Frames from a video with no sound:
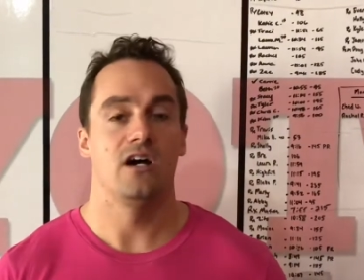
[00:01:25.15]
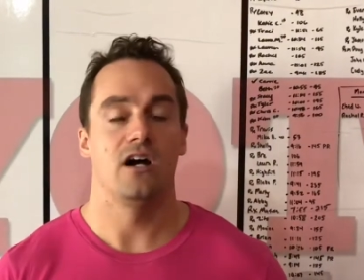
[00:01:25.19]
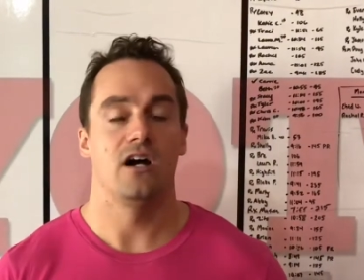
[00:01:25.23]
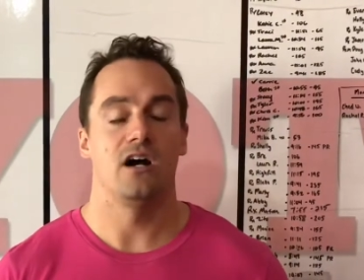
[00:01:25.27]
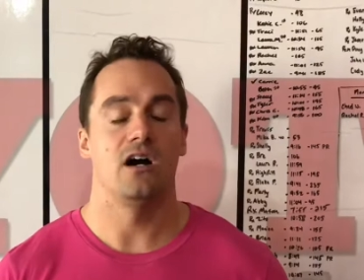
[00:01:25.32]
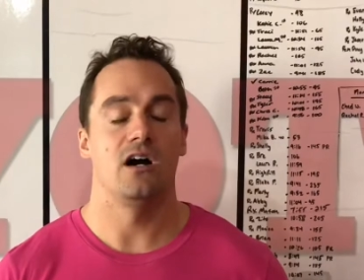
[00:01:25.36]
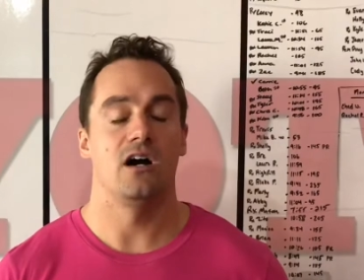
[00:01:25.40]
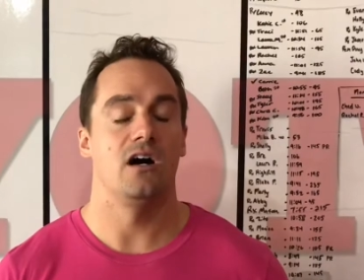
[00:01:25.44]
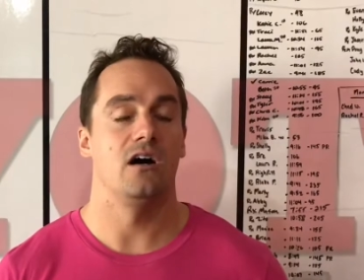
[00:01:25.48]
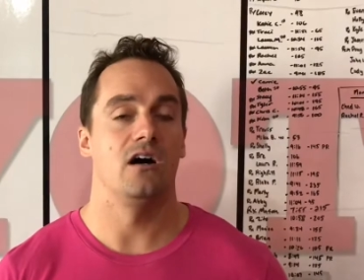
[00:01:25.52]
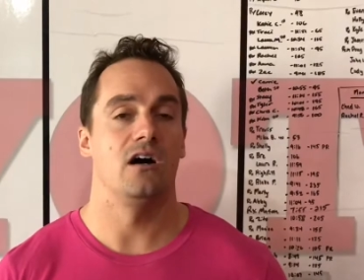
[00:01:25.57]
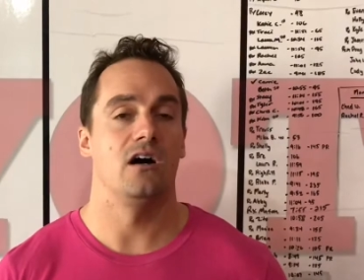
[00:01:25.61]

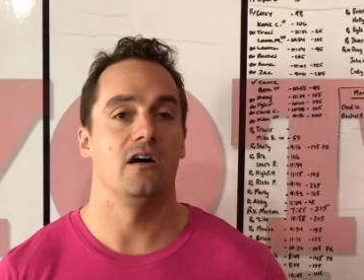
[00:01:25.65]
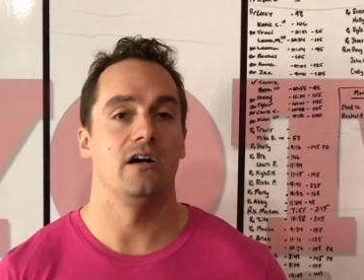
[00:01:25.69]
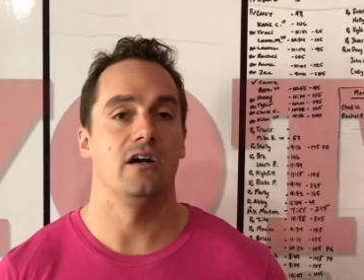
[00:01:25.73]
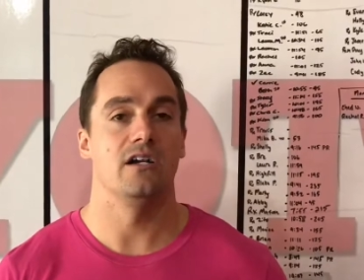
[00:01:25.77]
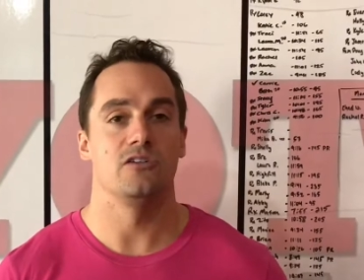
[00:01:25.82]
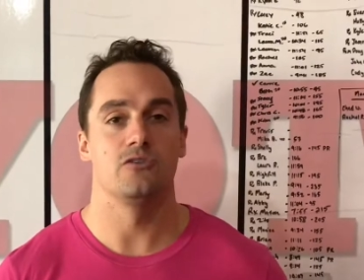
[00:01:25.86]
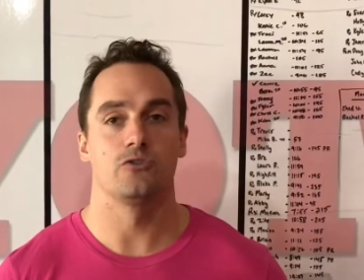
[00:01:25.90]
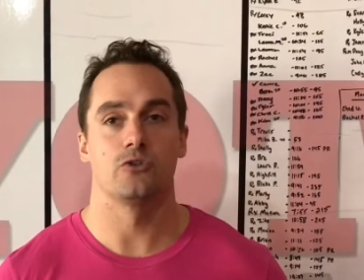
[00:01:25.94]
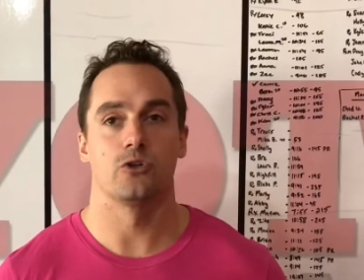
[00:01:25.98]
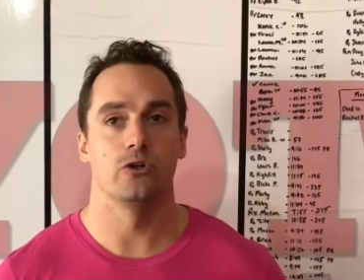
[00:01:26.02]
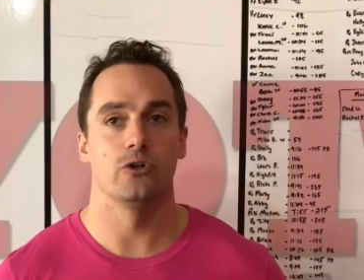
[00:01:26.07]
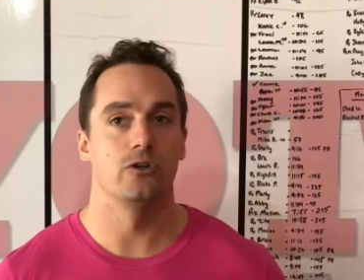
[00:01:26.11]
uh,
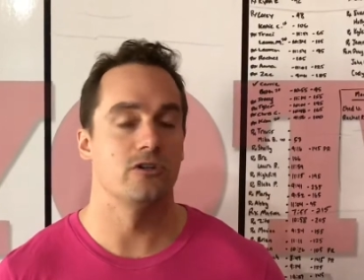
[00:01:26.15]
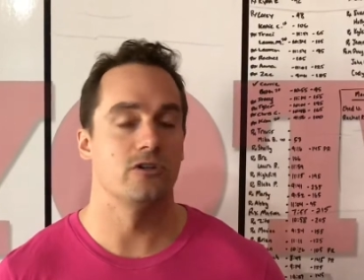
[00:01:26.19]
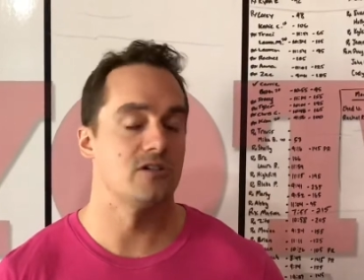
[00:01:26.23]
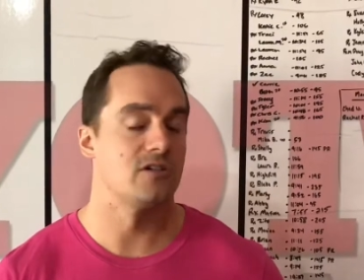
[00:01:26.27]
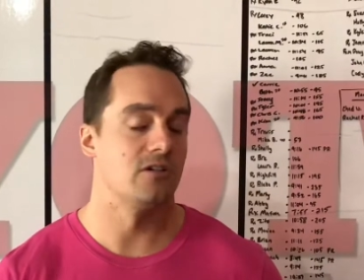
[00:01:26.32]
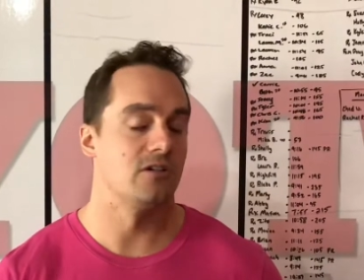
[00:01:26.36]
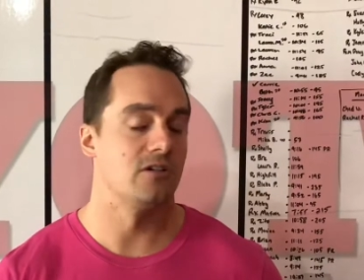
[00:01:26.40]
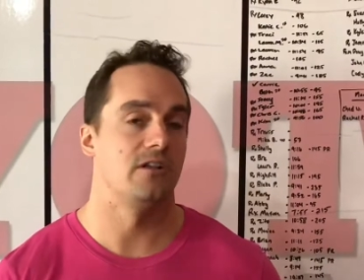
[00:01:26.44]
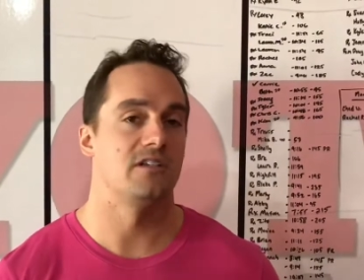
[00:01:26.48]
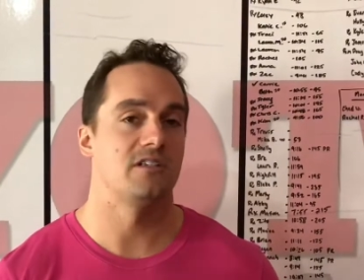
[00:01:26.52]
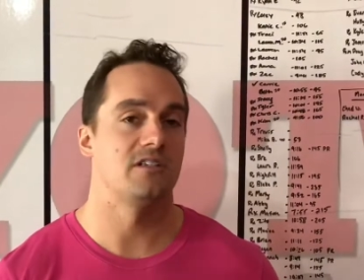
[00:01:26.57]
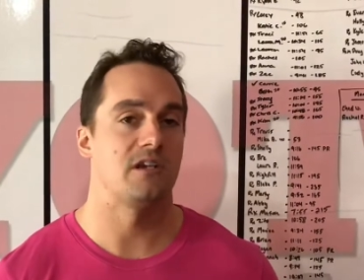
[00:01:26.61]
intruders
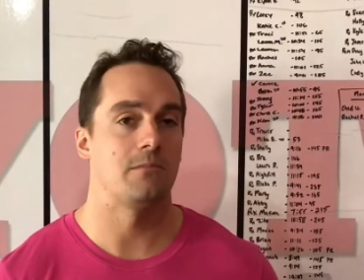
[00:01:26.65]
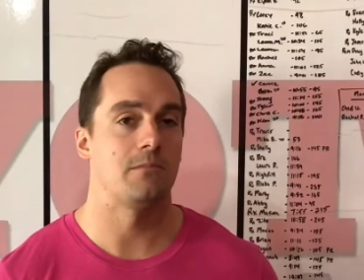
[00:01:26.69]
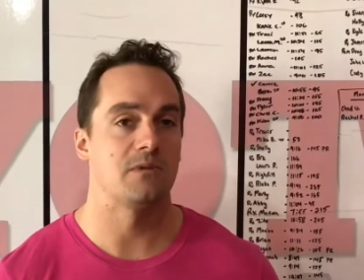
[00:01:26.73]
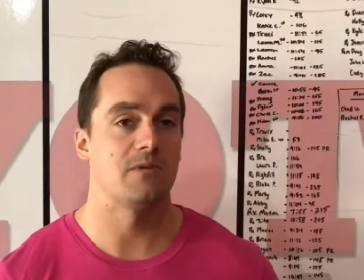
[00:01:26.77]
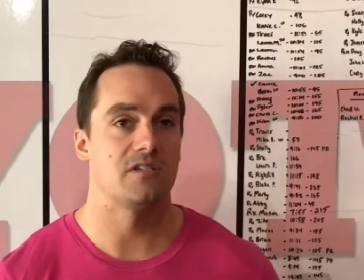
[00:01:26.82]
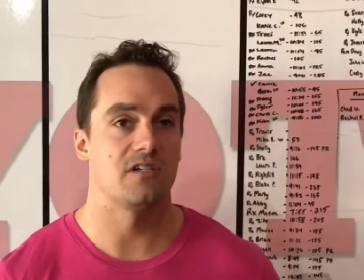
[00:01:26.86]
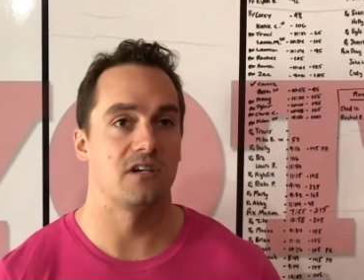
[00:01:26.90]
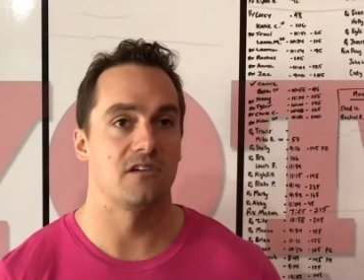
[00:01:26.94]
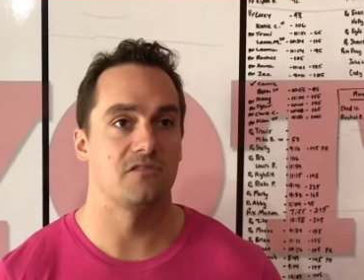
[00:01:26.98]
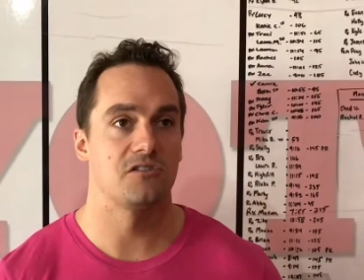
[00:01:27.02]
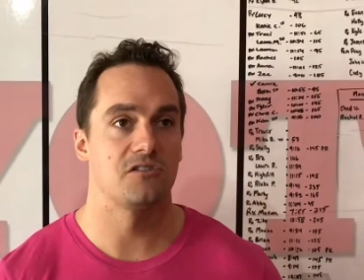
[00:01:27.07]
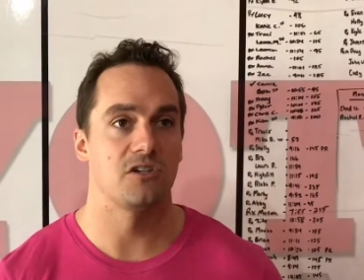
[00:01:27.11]
and all that type of
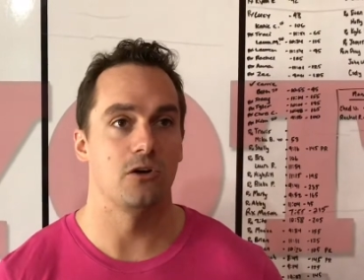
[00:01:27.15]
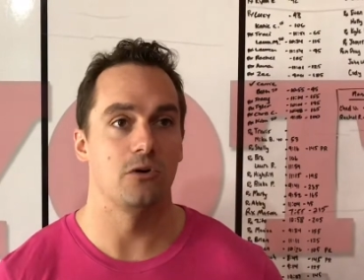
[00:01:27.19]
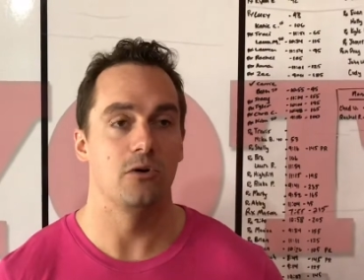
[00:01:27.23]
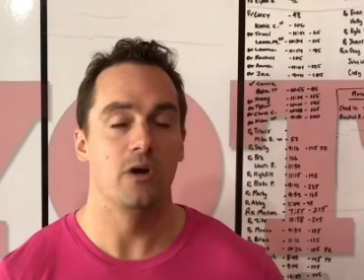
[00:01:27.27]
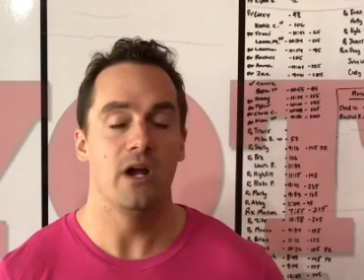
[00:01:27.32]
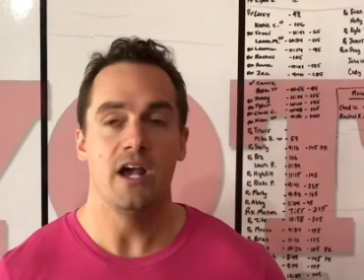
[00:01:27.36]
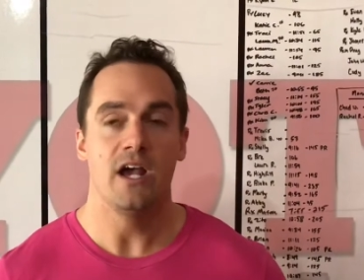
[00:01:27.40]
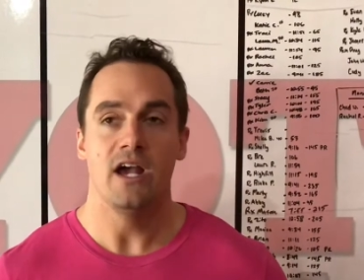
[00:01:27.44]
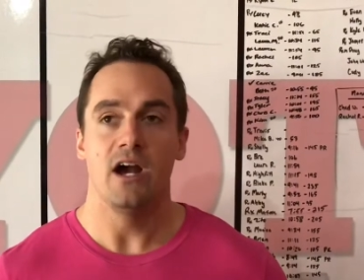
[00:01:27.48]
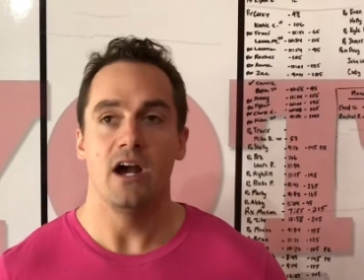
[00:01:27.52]
stuff. So